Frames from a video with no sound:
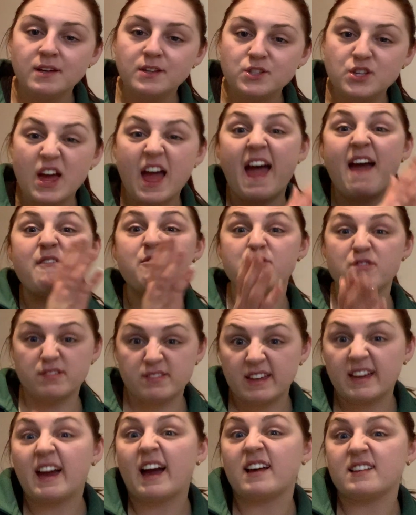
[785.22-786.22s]
so
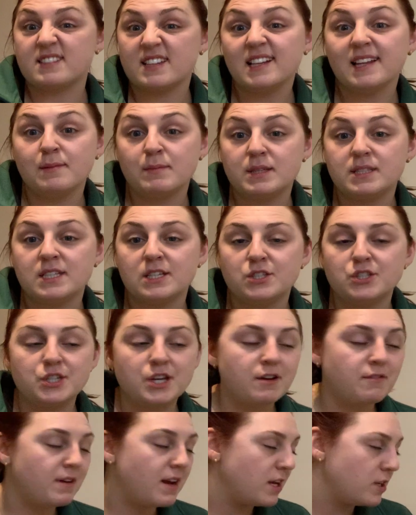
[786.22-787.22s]
everything has a limited
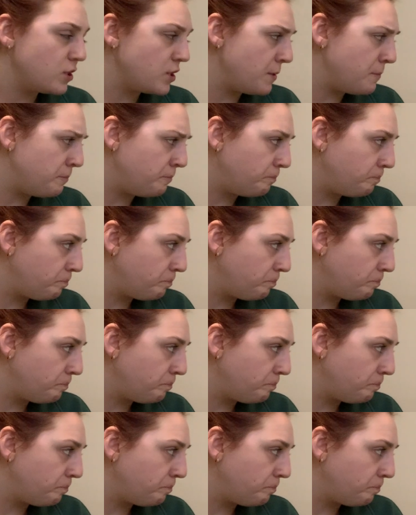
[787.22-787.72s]
duration.